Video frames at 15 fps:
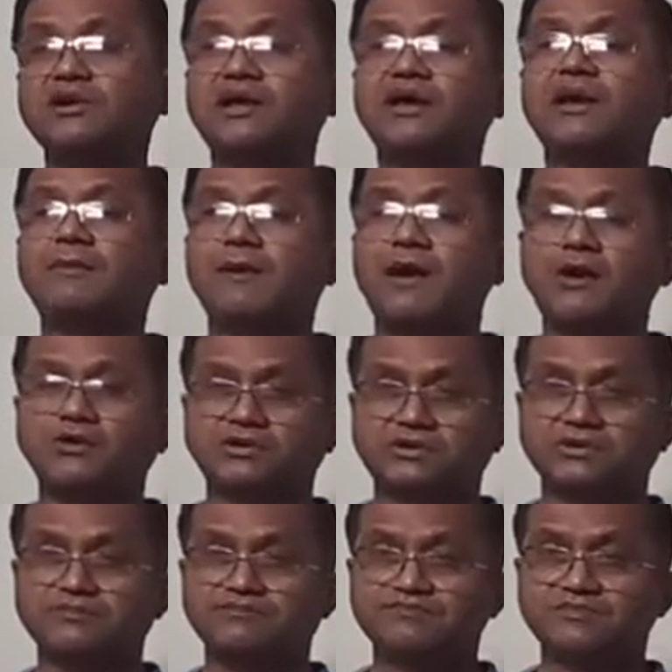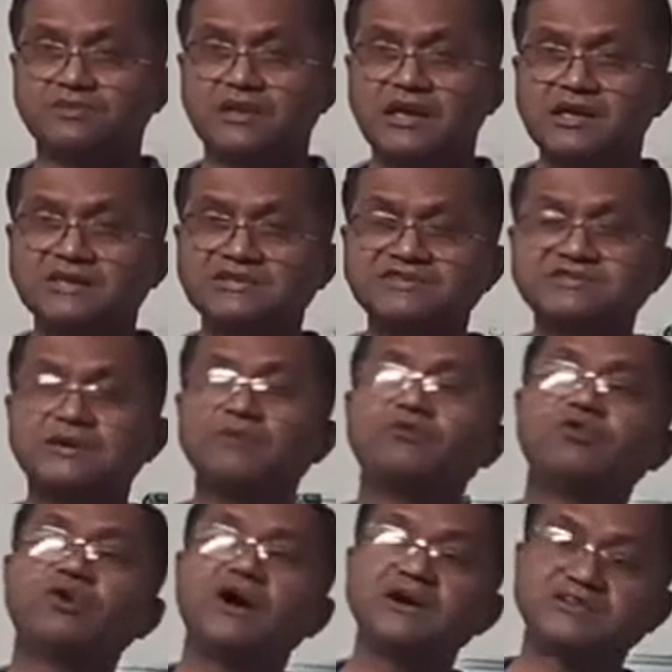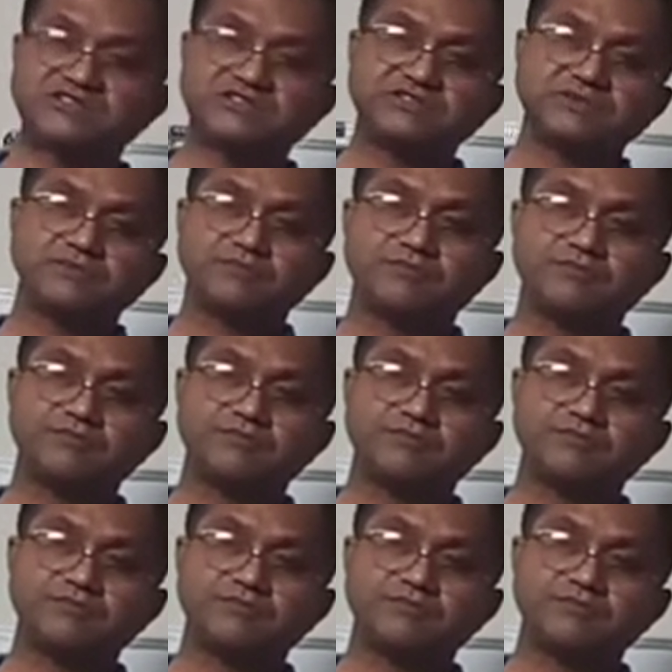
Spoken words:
learn about some words